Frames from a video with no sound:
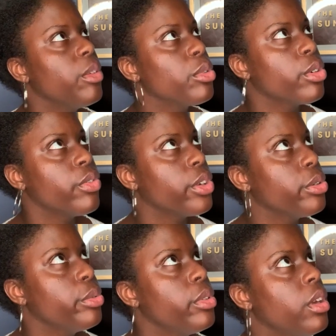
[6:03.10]
a review.
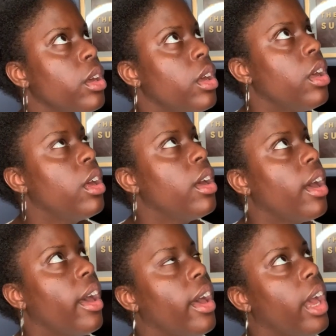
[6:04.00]

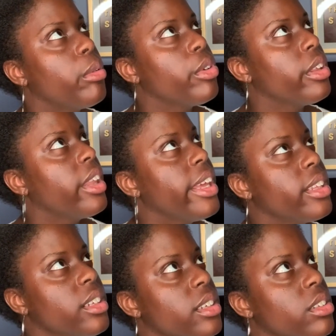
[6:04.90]
I really like
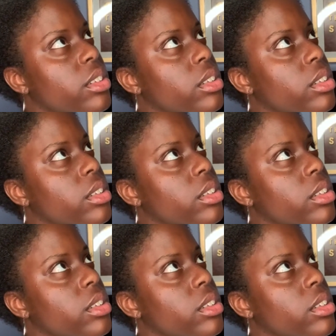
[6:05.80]
this.